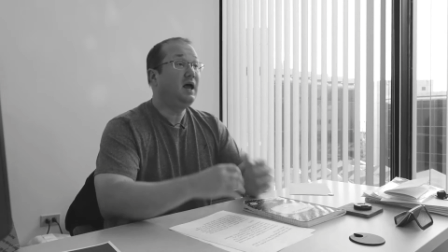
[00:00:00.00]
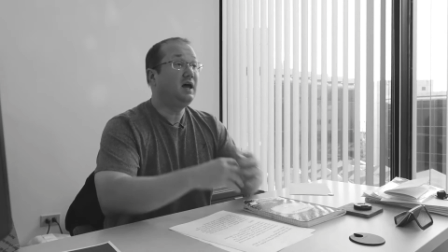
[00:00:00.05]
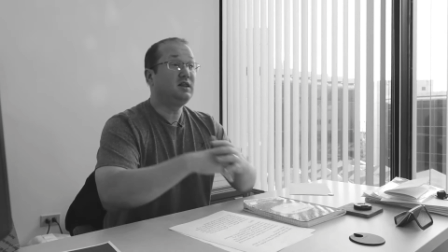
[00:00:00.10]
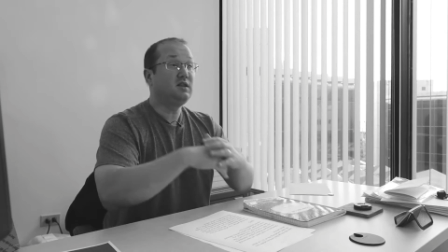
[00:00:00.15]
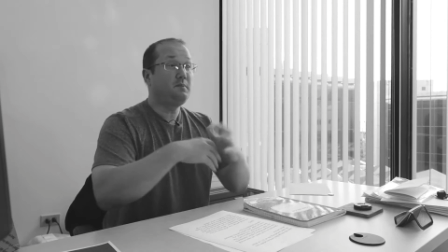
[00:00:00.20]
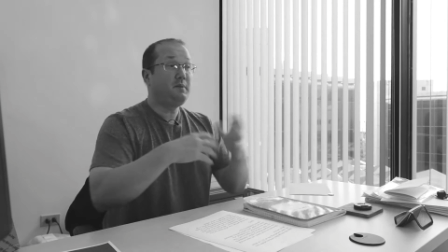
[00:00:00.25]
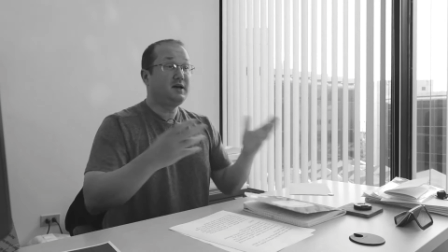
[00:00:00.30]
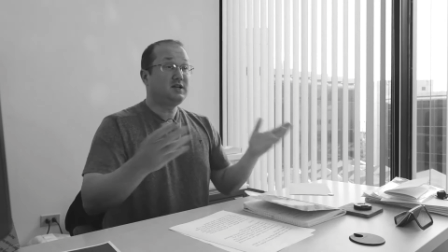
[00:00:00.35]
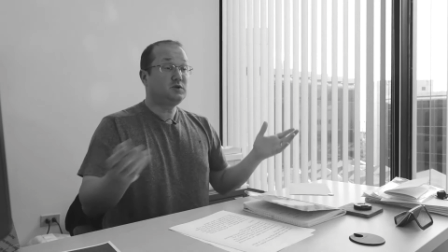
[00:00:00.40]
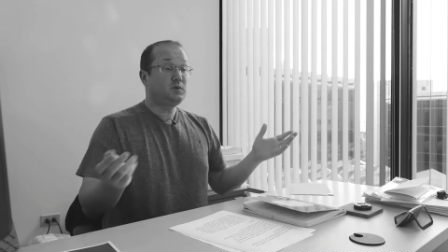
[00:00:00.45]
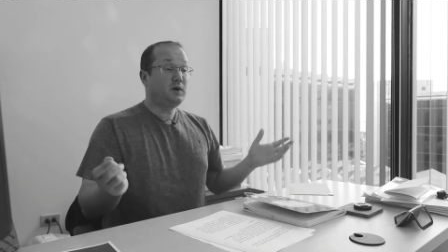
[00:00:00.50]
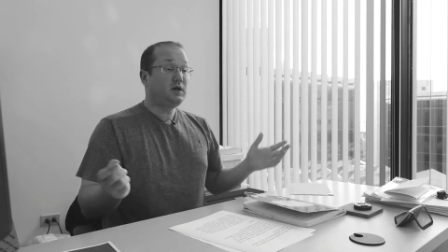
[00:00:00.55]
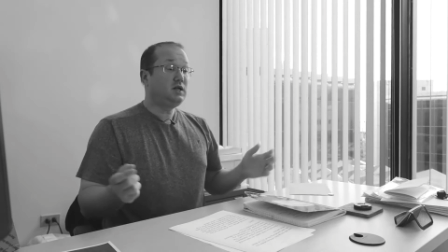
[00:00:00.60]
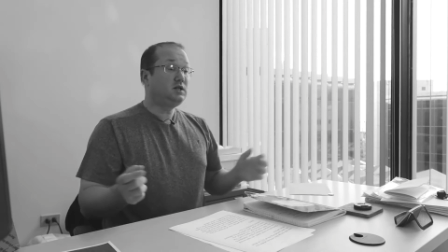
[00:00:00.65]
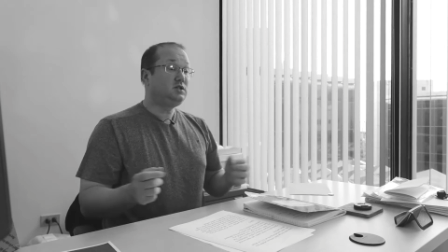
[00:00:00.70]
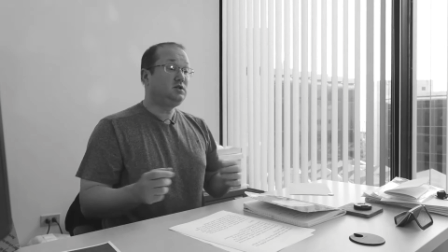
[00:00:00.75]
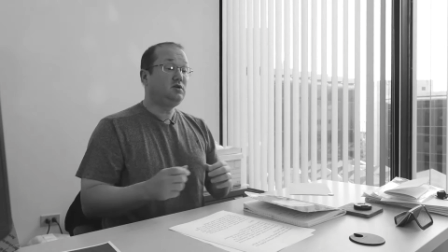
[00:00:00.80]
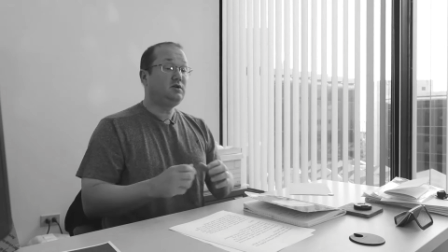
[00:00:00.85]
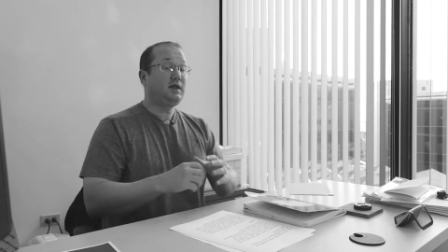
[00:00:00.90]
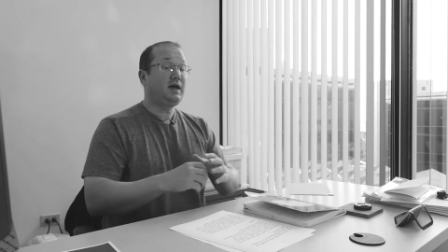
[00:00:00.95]
And the best way
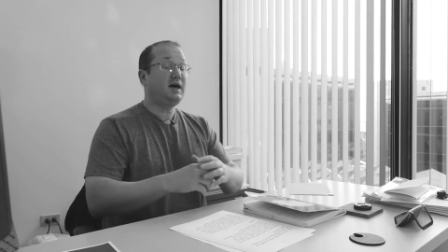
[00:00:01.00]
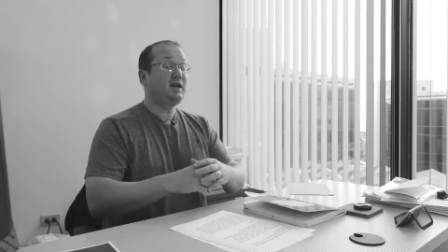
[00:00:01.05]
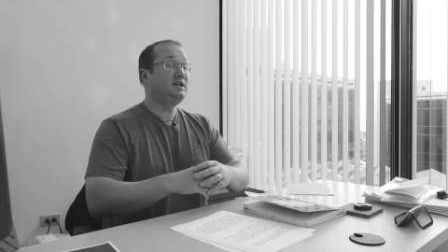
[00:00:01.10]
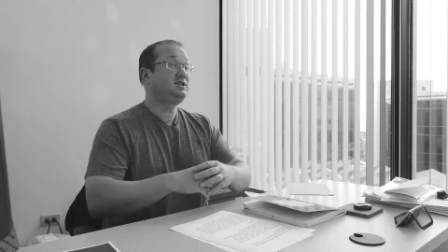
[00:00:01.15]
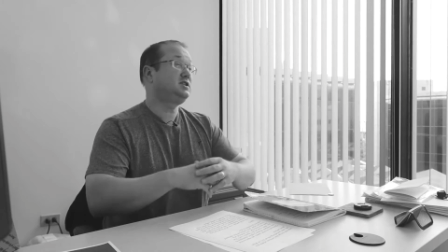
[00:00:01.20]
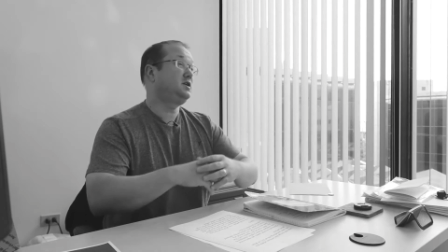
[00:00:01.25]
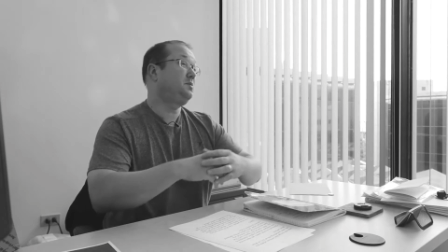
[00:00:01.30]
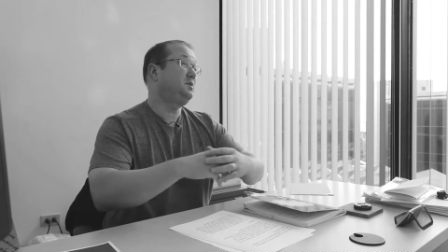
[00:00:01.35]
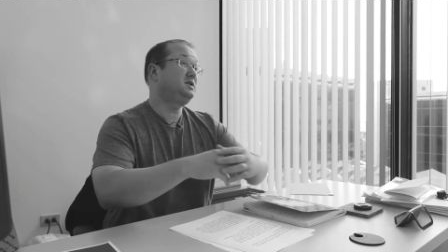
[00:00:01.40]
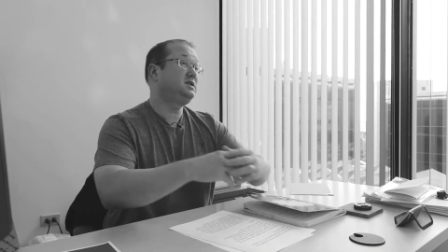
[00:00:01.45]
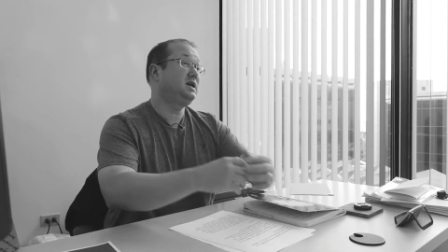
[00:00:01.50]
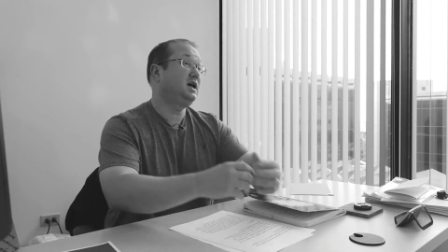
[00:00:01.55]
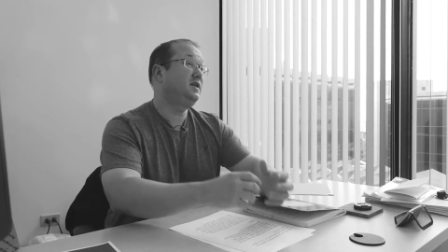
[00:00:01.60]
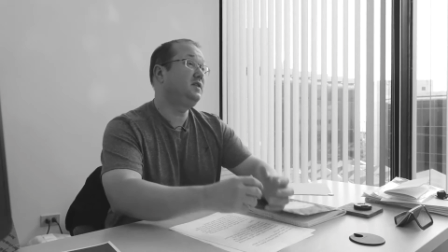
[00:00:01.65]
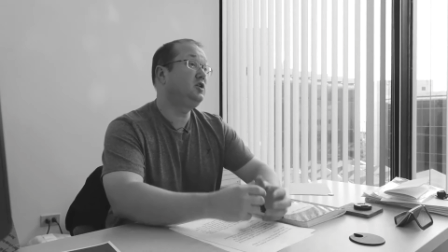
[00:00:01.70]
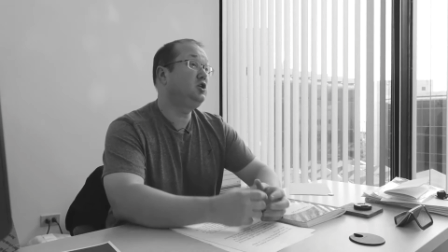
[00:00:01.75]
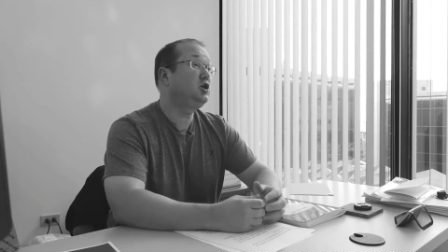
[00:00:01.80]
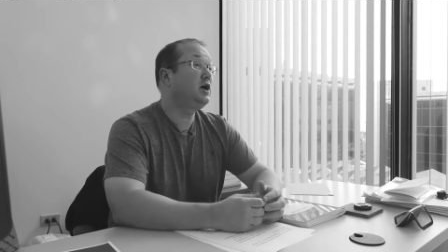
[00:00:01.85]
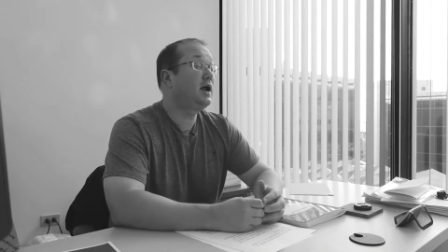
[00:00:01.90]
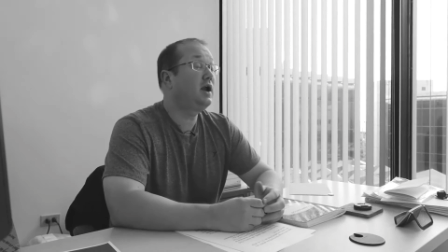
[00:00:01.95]
to do that is to
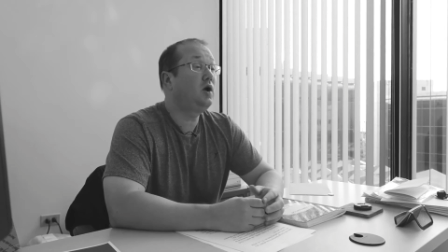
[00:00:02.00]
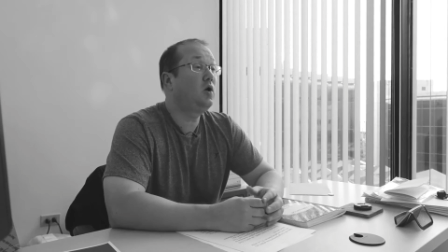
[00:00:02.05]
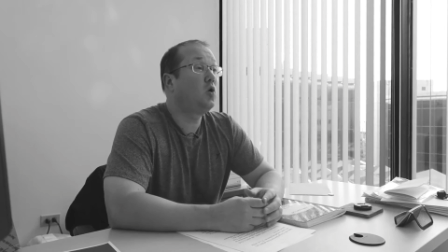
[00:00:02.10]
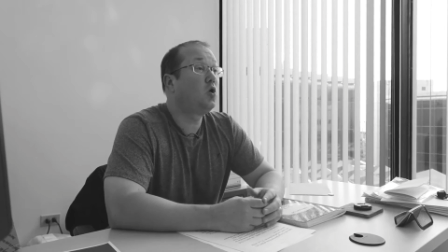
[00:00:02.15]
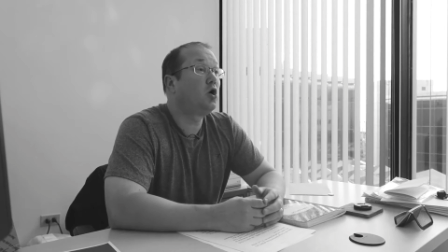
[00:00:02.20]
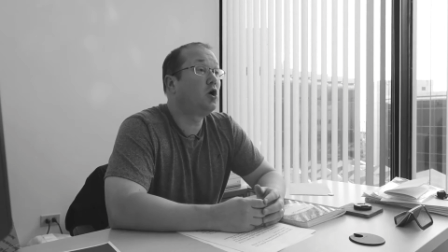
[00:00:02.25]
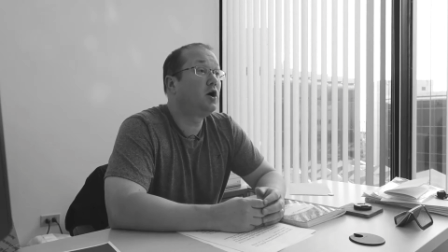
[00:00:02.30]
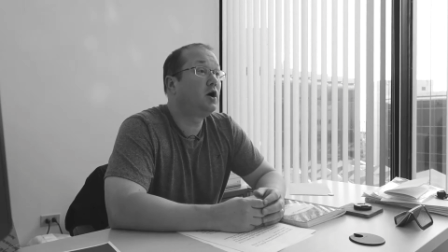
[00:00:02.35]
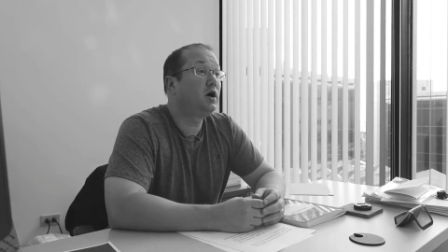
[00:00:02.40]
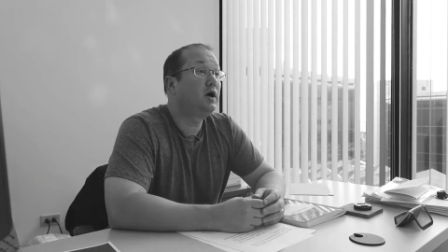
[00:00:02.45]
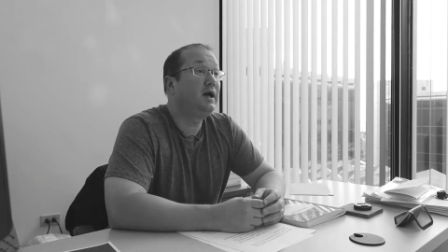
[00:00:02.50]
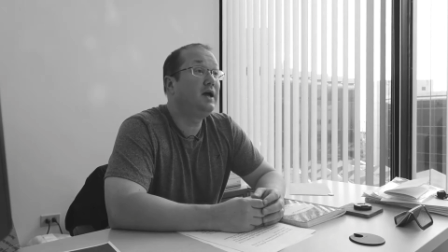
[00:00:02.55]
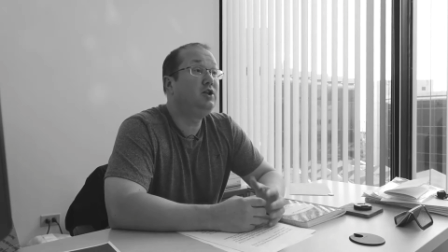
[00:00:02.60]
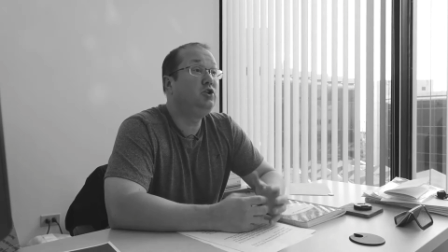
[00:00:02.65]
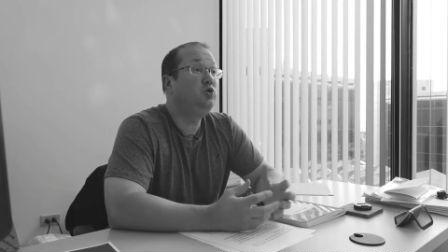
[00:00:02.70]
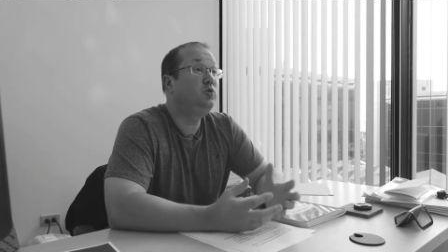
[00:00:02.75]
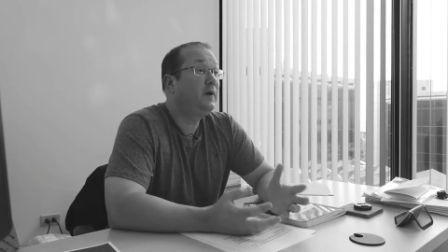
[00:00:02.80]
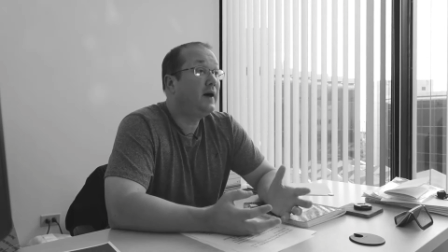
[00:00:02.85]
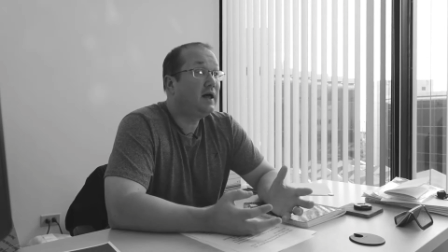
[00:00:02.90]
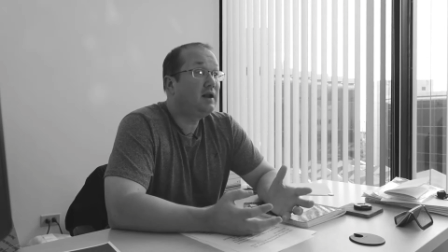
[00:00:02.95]
pretend that you got an order
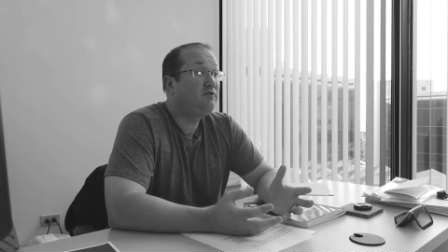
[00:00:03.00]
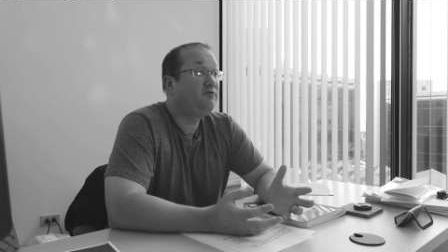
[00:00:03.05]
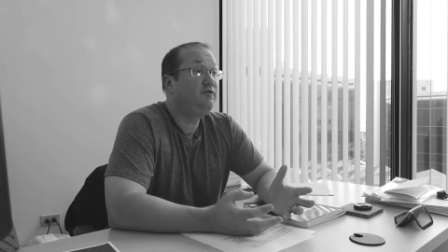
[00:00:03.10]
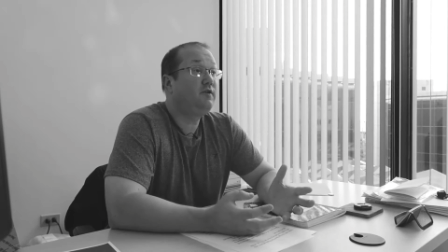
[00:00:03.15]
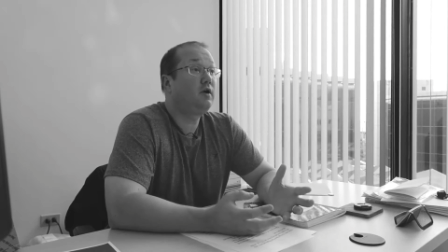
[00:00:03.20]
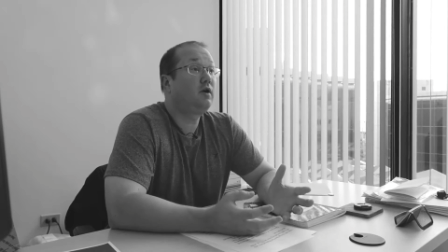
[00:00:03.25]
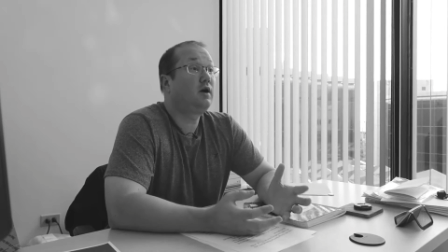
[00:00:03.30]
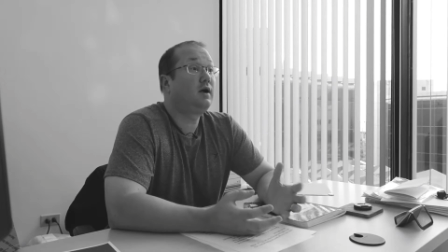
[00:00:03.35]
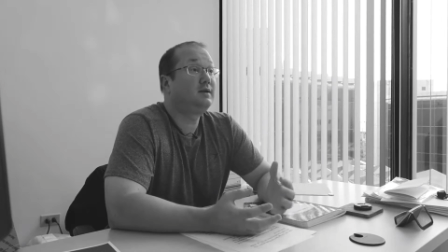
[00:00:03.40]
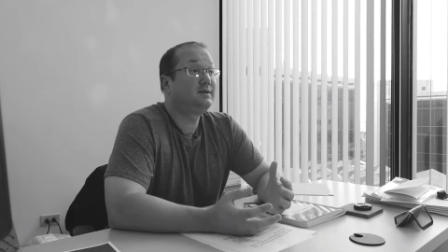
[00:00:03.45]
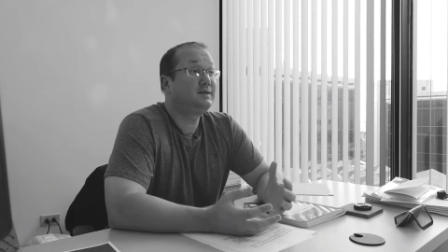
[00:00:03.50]
and you got to figure